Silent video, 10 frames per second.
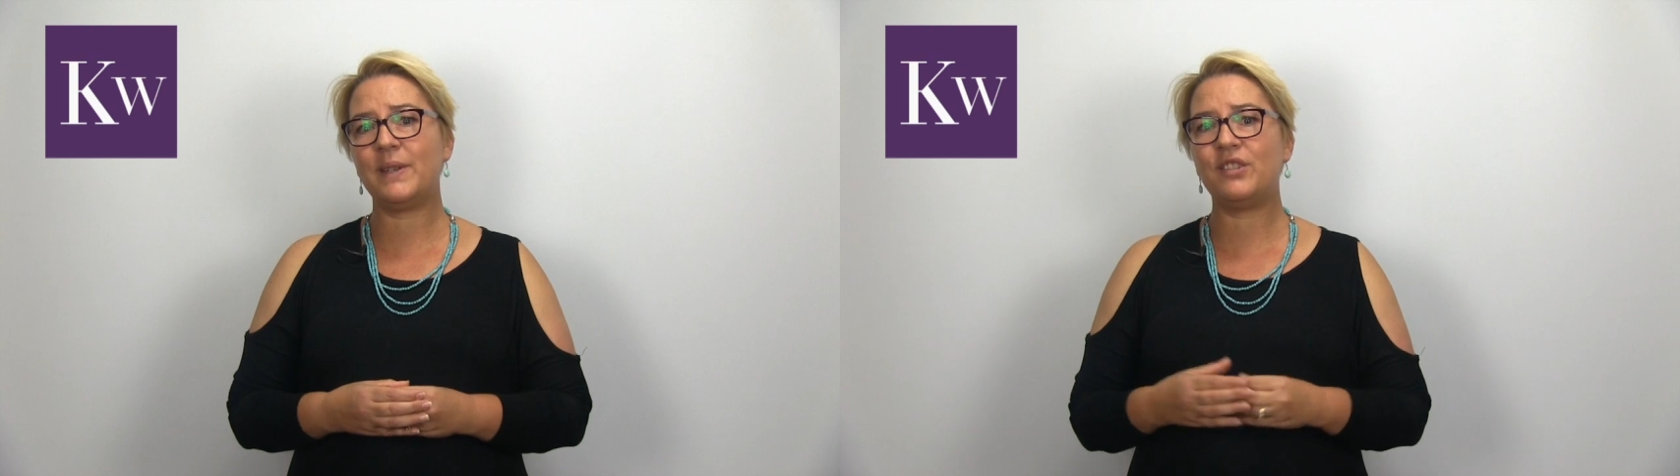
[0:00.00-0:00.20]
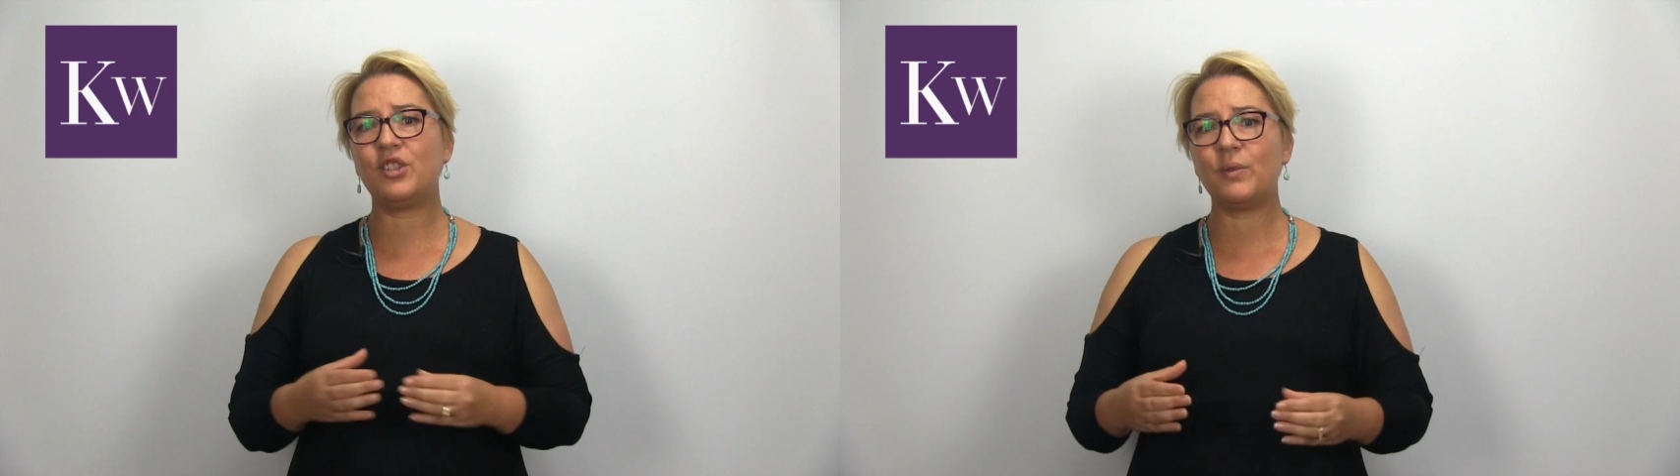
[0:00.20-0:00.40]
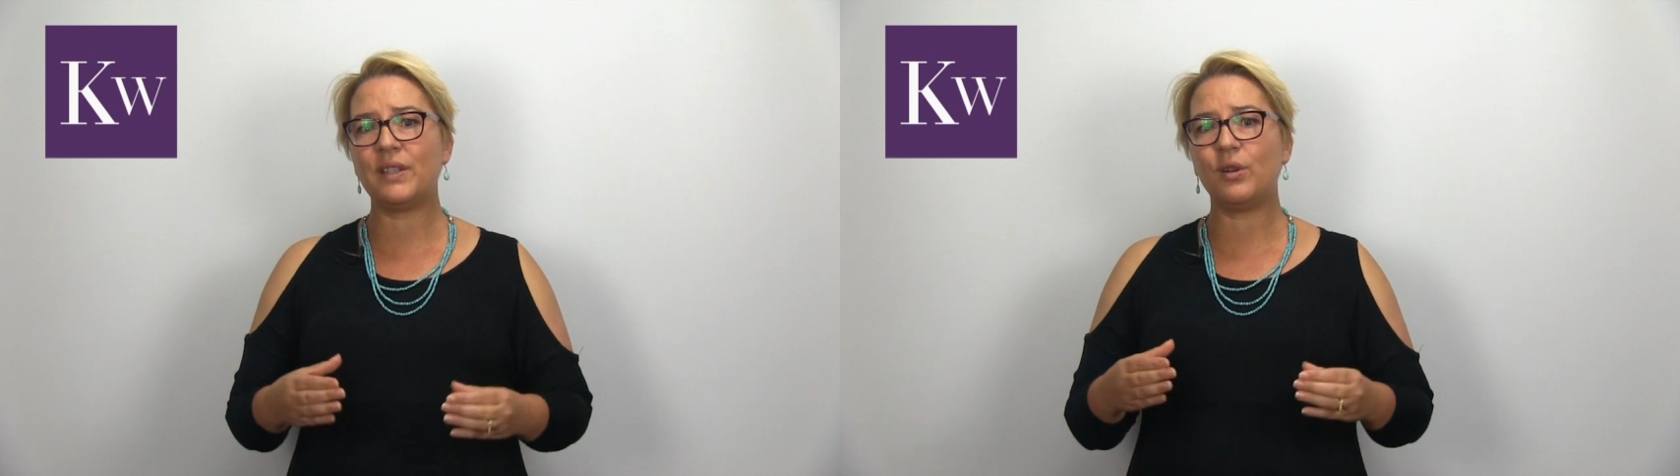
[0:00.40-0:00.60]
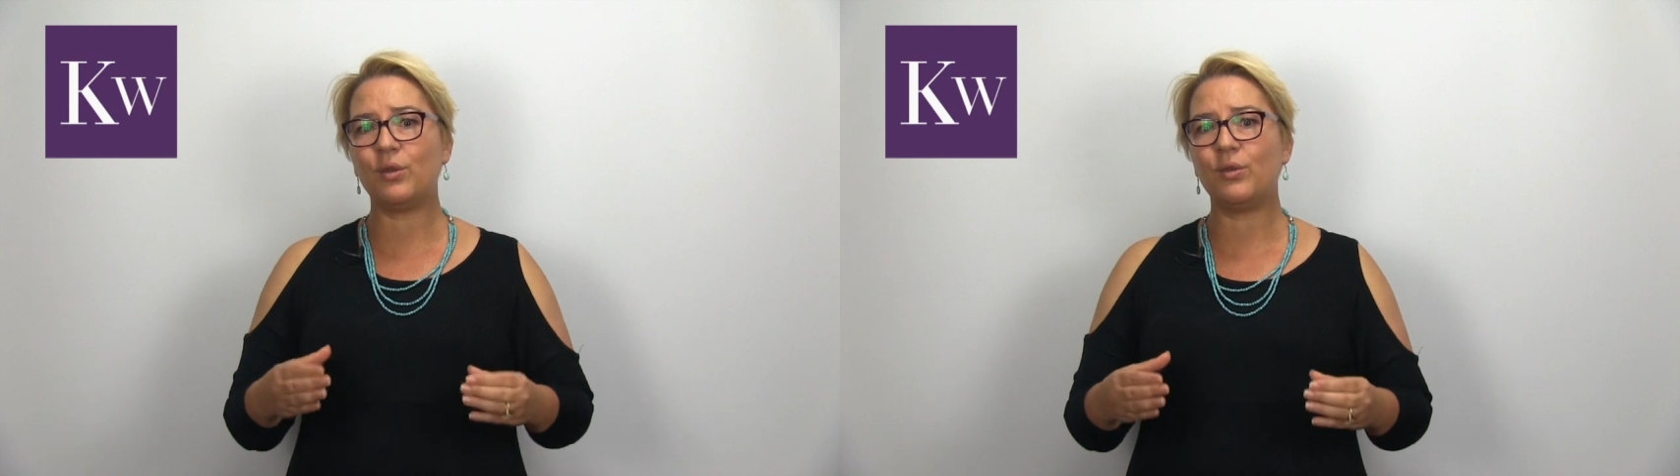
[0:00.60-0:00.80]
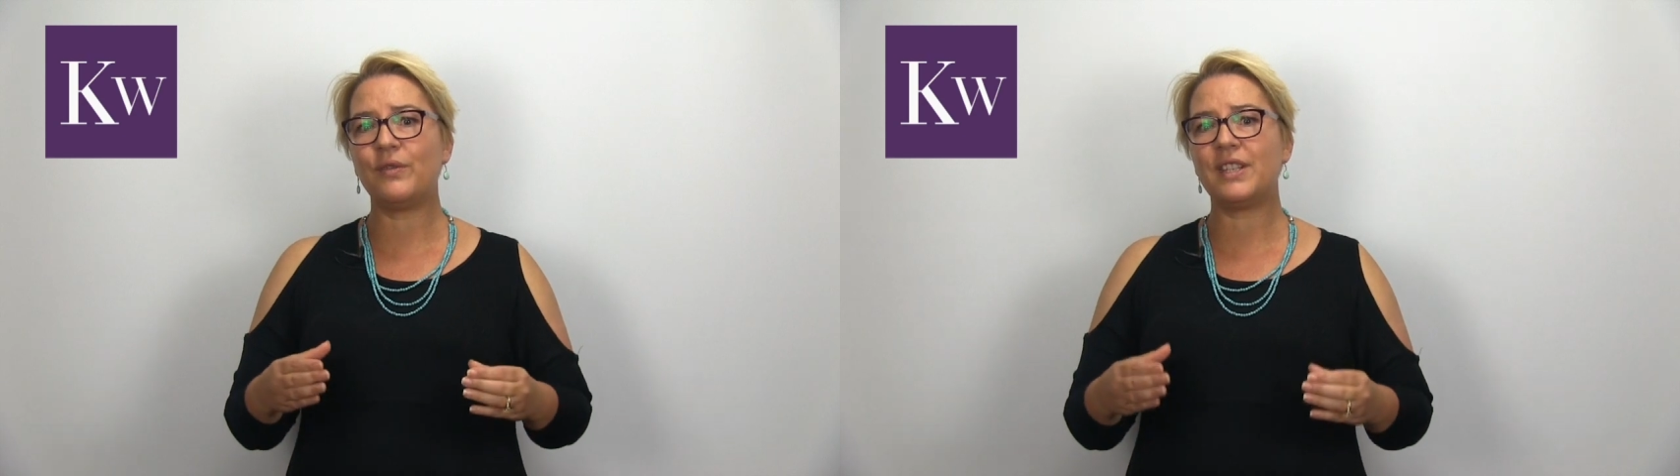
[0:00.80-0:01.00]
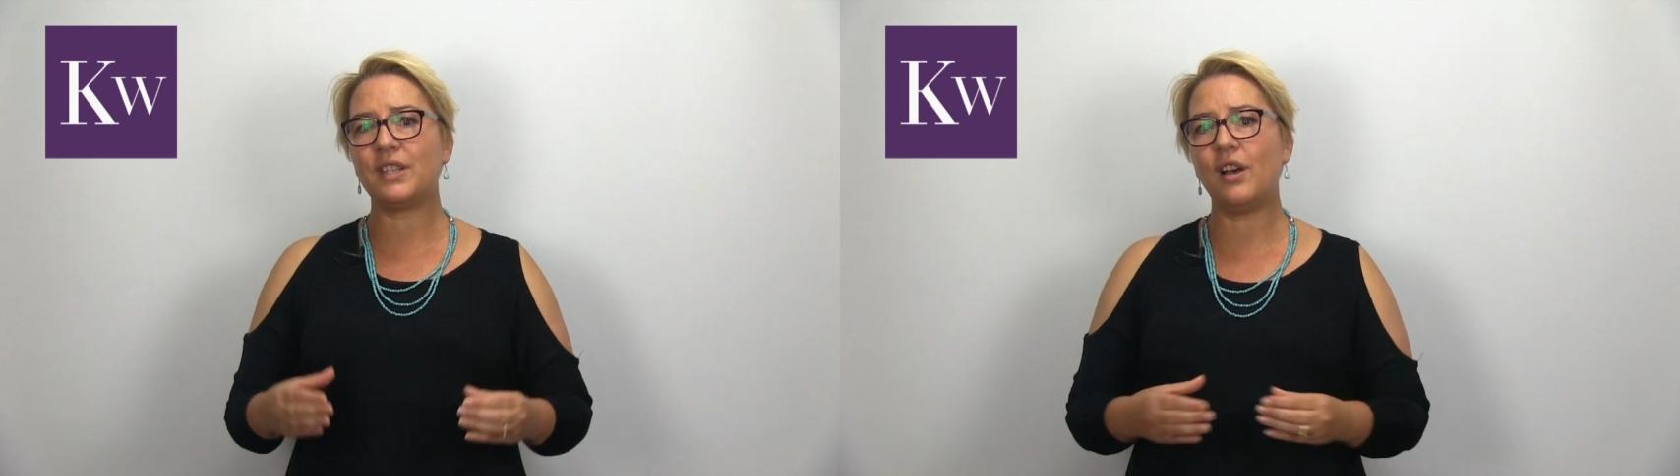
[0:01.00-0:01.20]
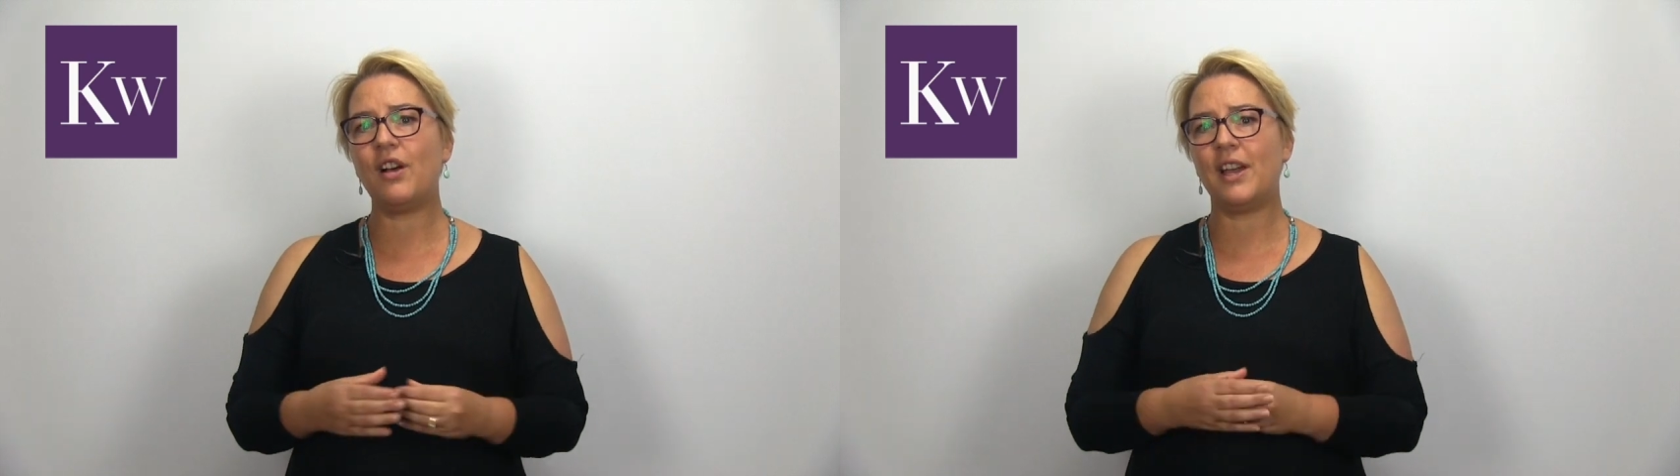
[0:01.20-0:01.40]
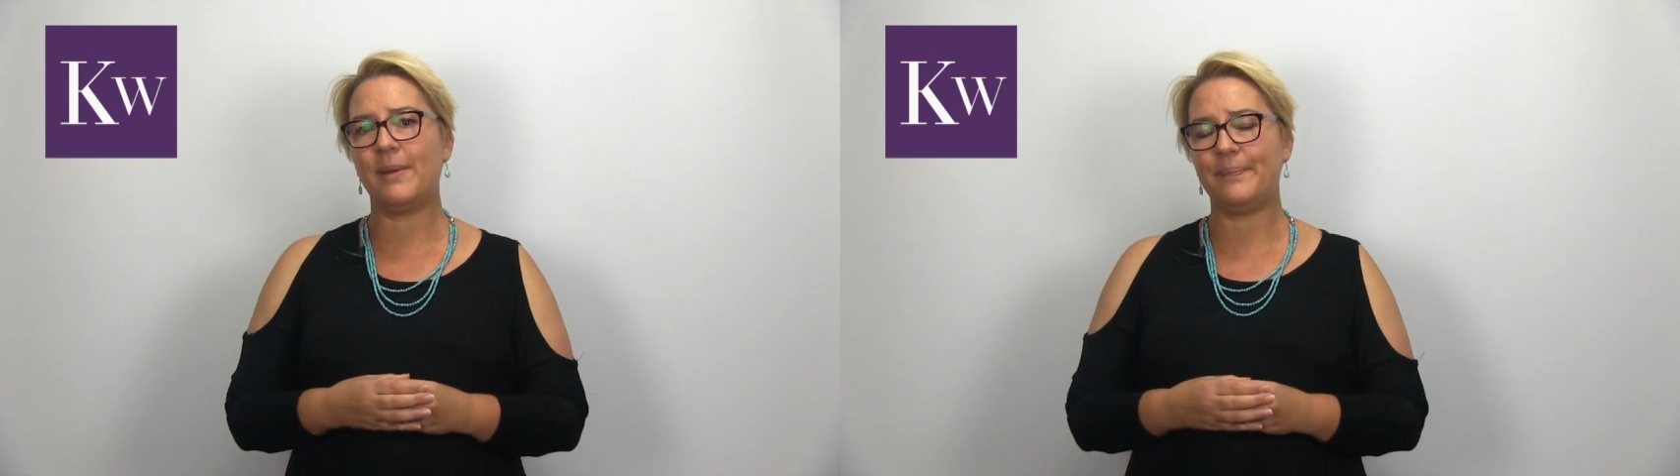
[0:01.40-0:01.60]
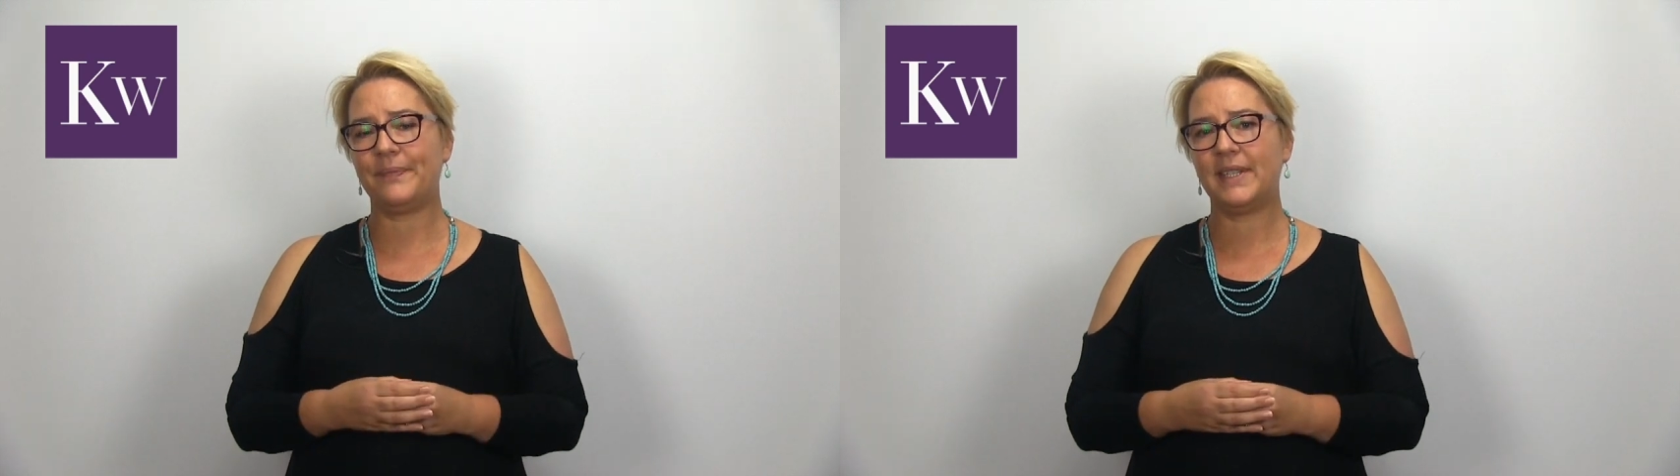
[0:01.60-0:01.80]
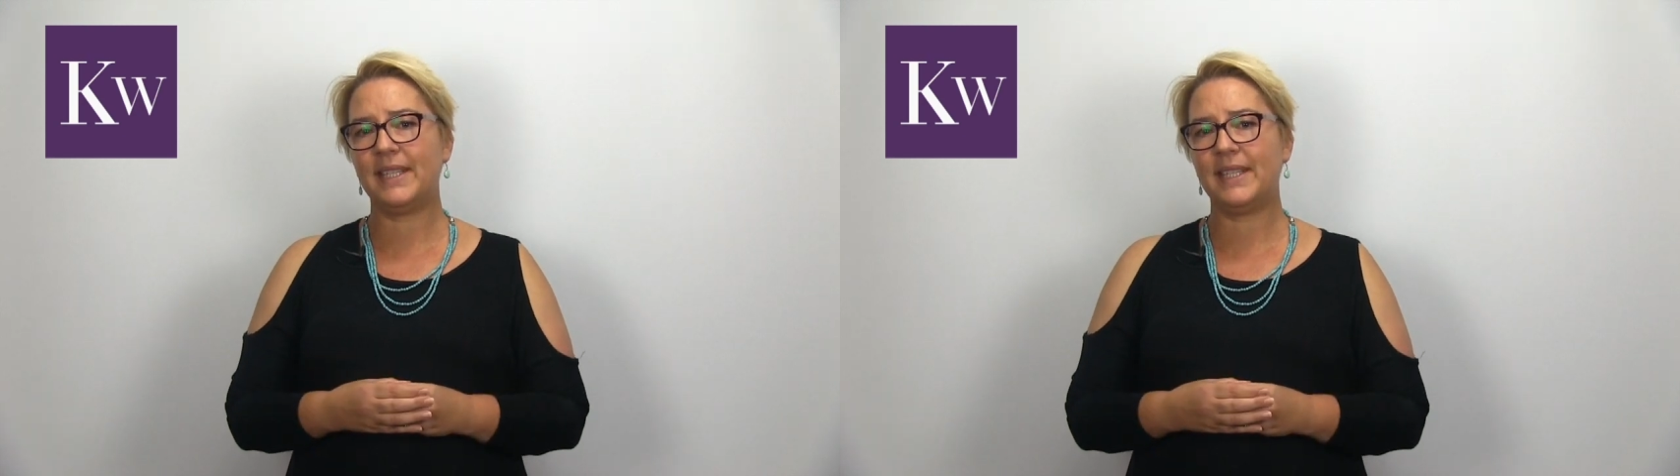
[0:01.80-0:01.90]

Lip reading: we do it all the time.